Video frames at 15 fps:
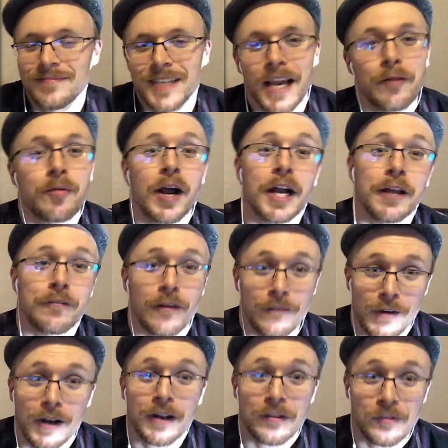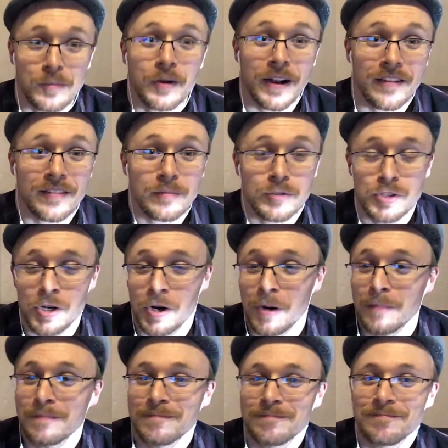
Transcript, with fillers: Get ready for a fun experience, I'm sure.